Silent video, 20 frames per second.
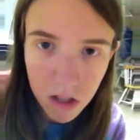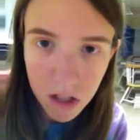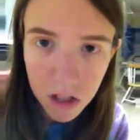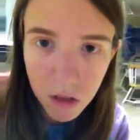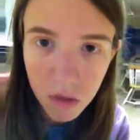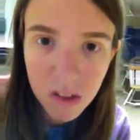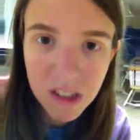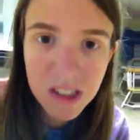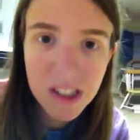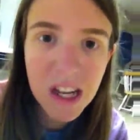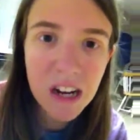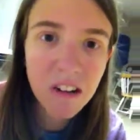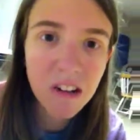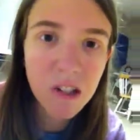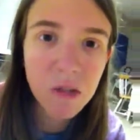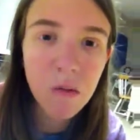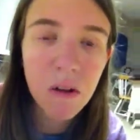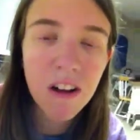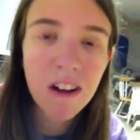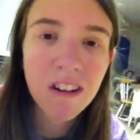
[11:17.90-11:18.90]
The ones now are
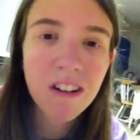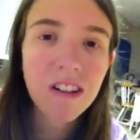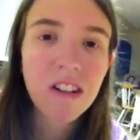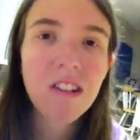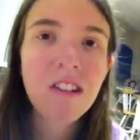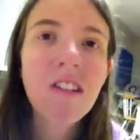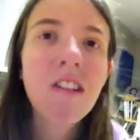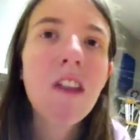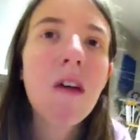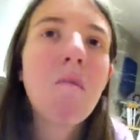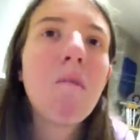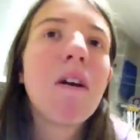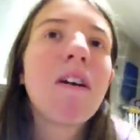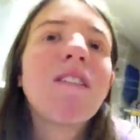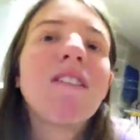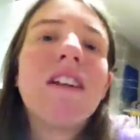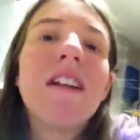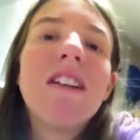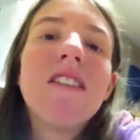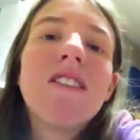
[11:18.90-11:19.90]
smaller. The big
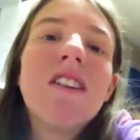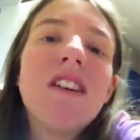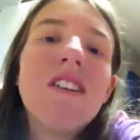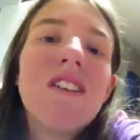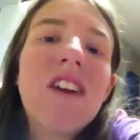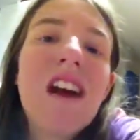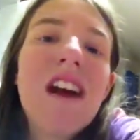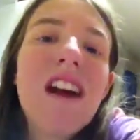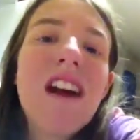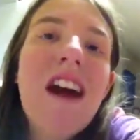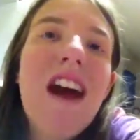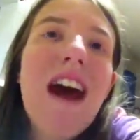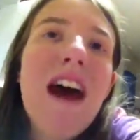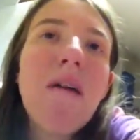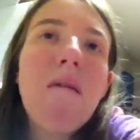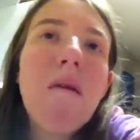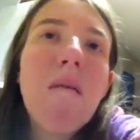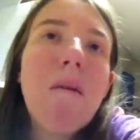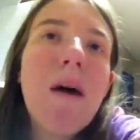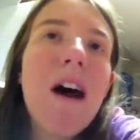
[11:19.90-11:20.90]
one I was gonna try and get it
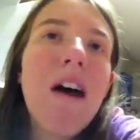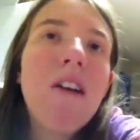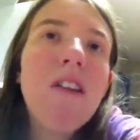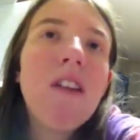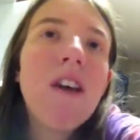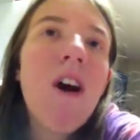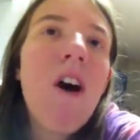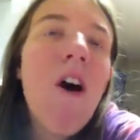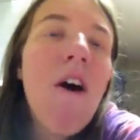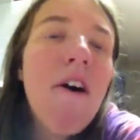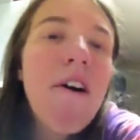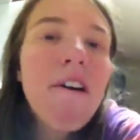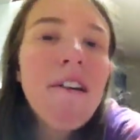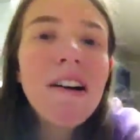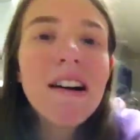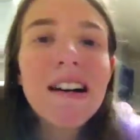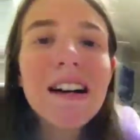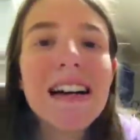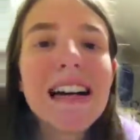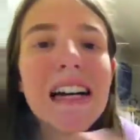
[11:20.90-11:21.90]
out of my mouth.
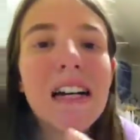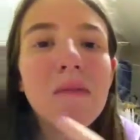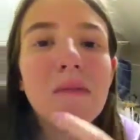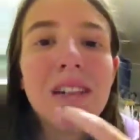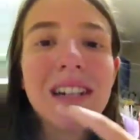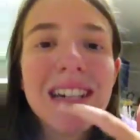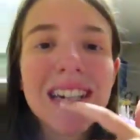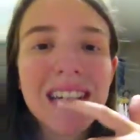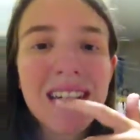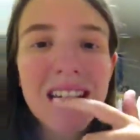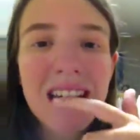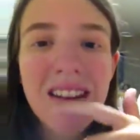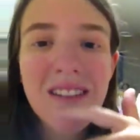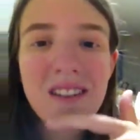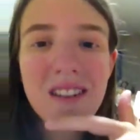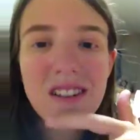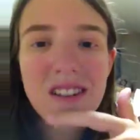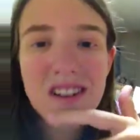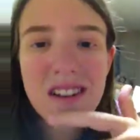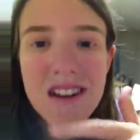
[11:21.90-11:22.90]
I could be like, have
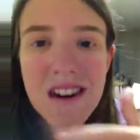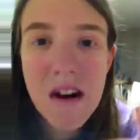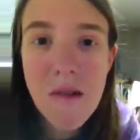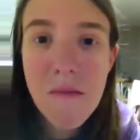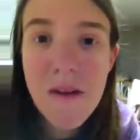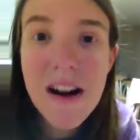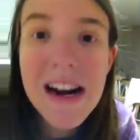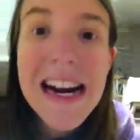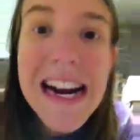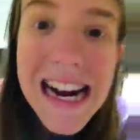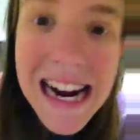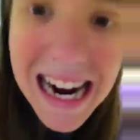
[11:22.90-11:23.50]
it sticking out and be like,